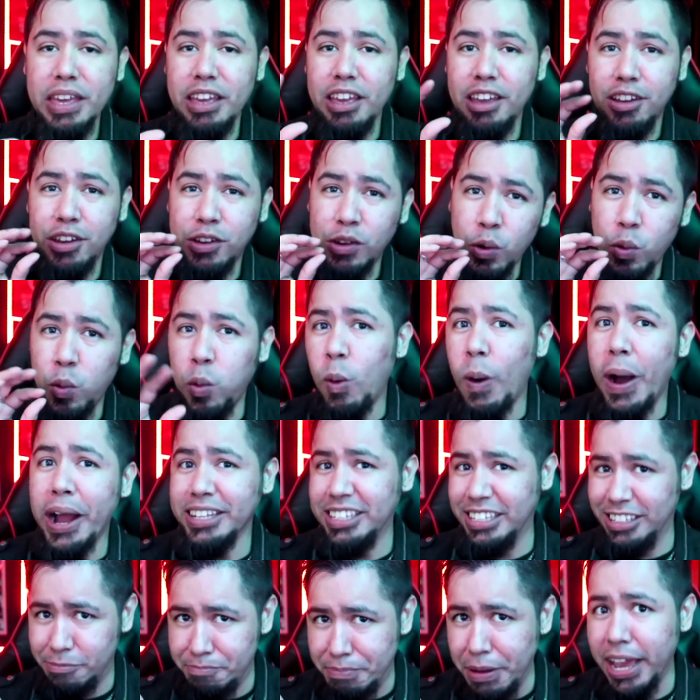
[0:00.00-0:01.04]
be
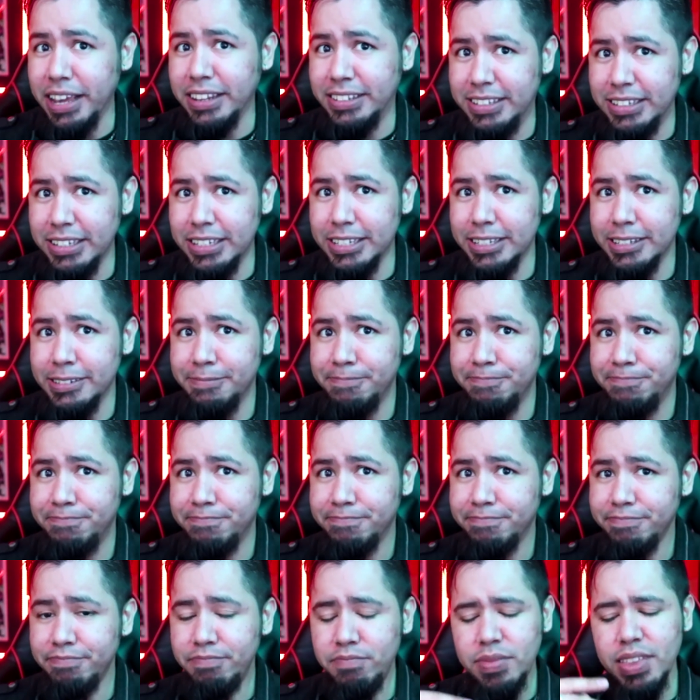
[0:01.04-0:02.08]
quite spicy.
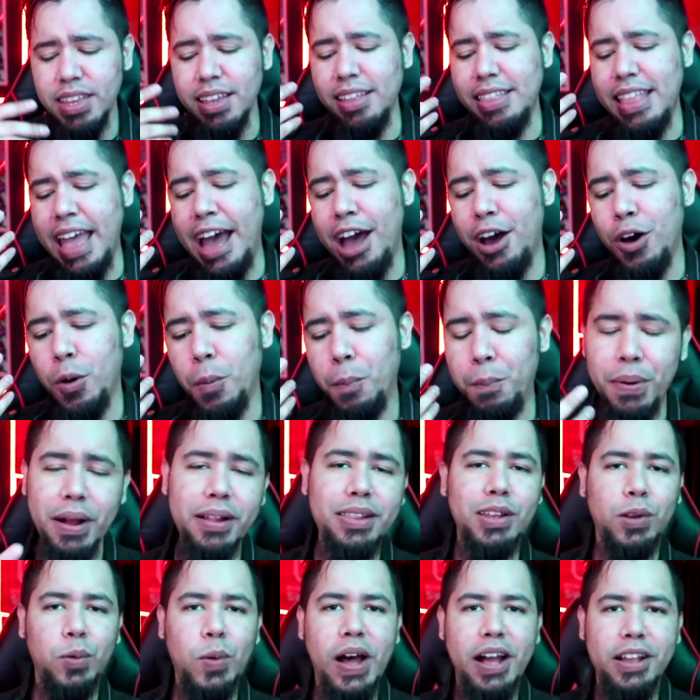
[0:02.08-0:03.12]
Now,
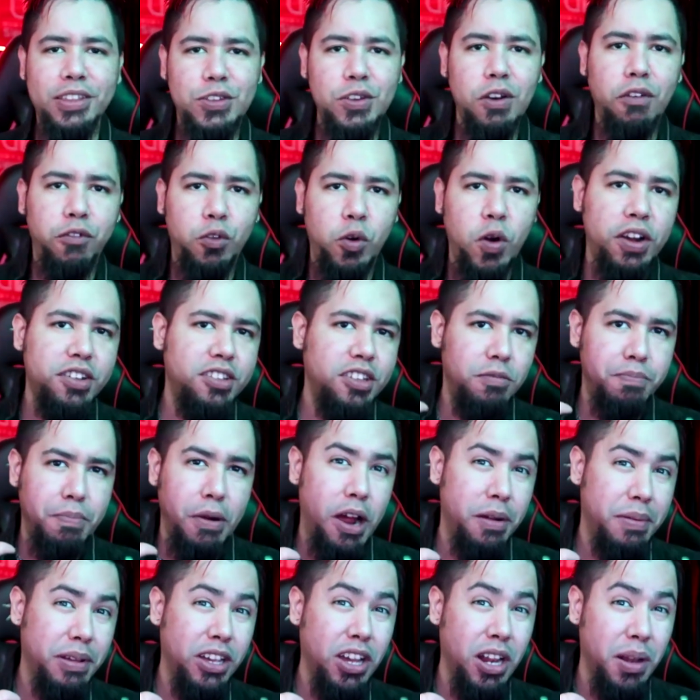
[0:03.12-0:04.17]
Breath of the Wild 2, of course, is
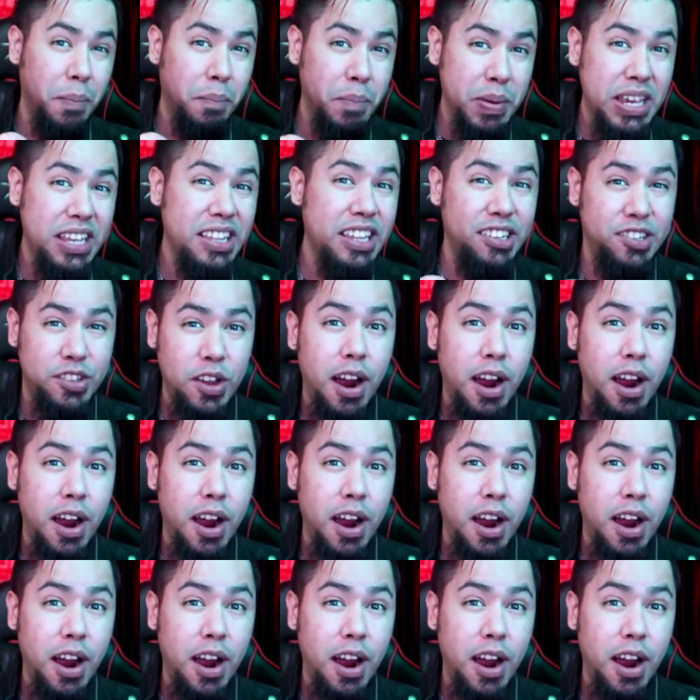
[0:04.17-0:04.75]
probably going to be the